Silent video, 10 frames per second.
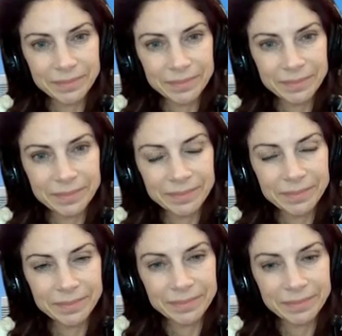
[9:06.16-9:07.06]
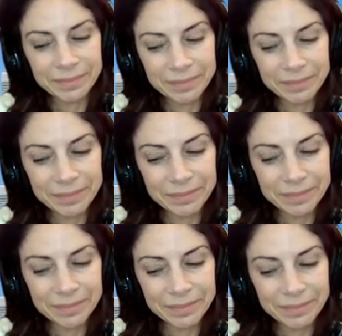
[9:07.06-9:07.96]

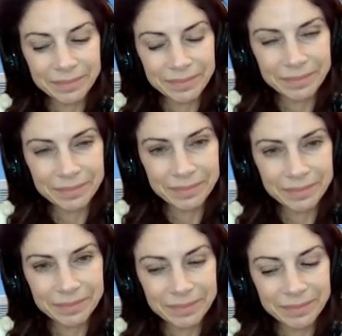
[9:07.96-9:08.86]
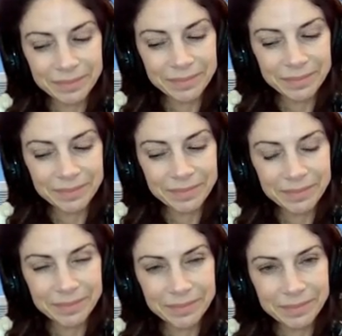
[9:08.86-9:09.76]

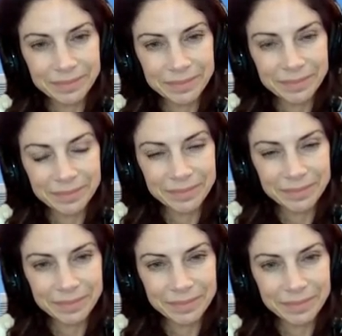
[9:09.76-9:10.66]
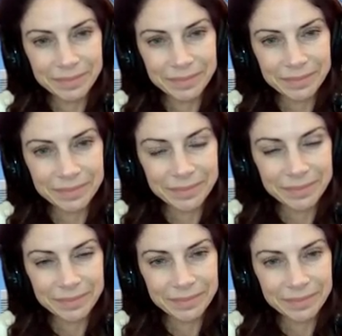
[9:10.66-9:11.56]

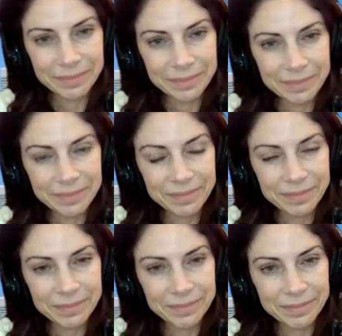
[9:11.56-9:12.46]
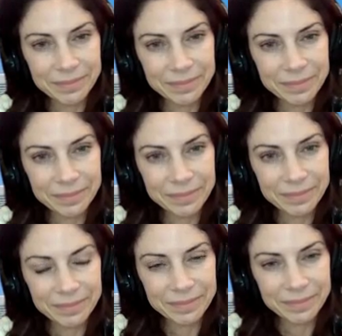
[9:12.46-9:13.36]

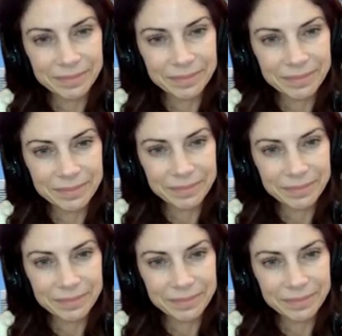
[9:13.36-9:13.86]
The person shown says nothing.